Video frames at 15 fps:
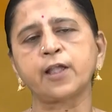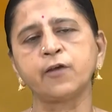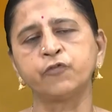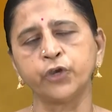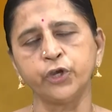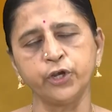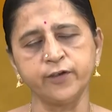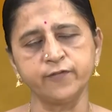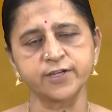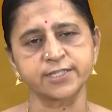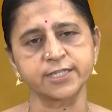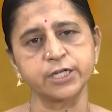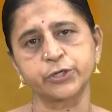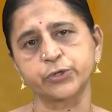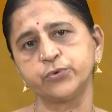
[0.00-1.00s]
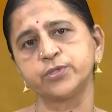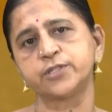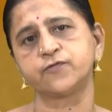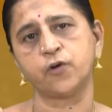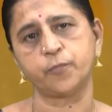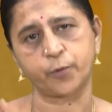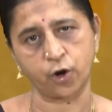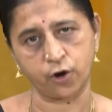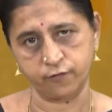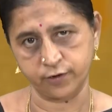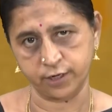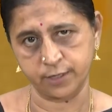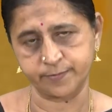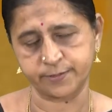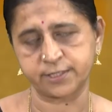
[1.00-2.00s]
For universal truths, for
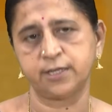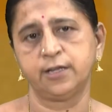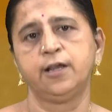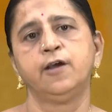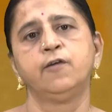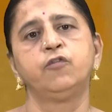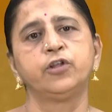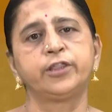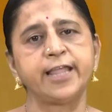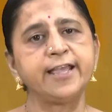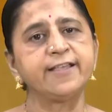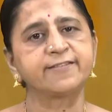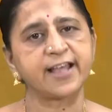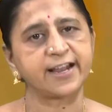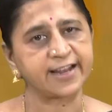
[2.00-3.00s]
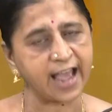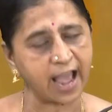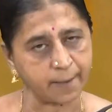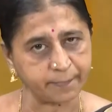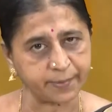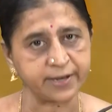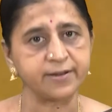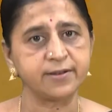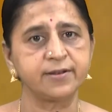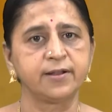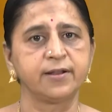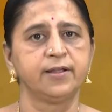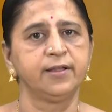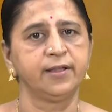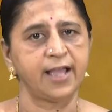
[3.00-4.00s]
proverbs, for things that happen
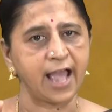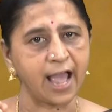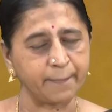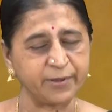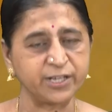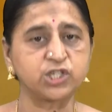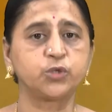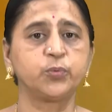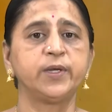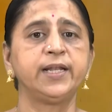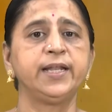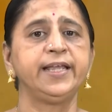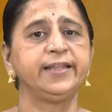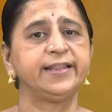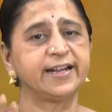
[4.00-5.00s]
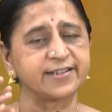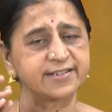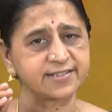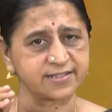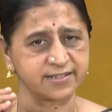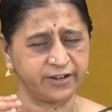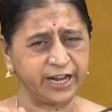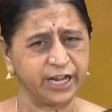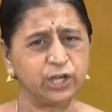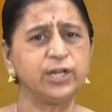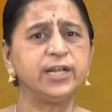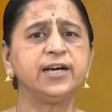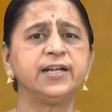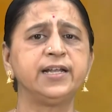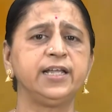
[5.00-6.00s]
habitually, that is
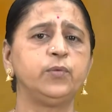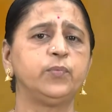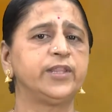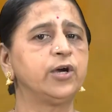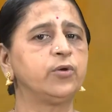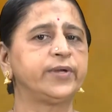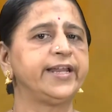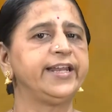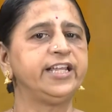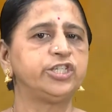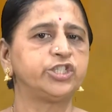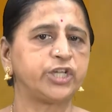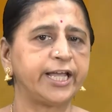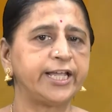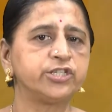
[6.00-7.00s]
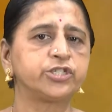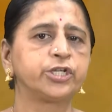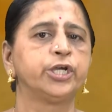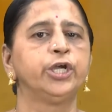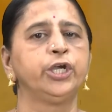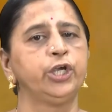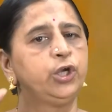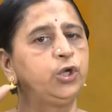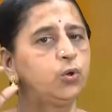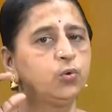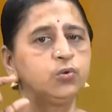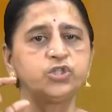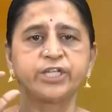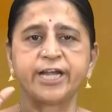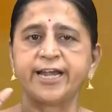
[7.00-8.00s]
regularly without any change, you
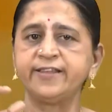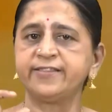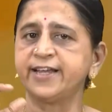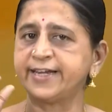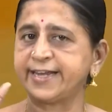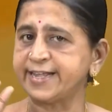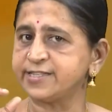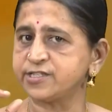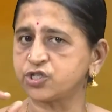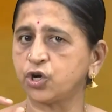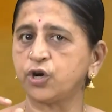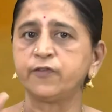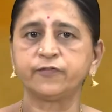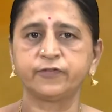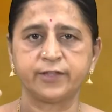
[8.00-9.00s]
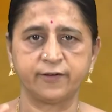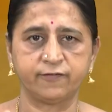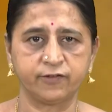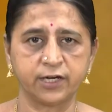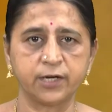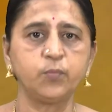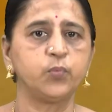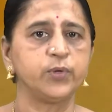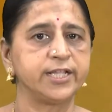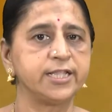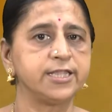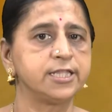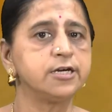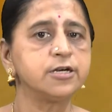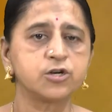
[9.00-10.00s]
don't change the tense of the verb
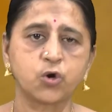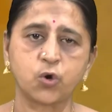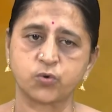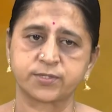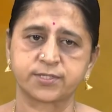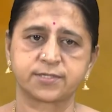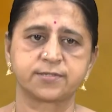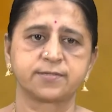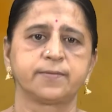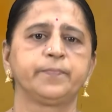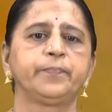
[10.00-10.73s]
within the quotes.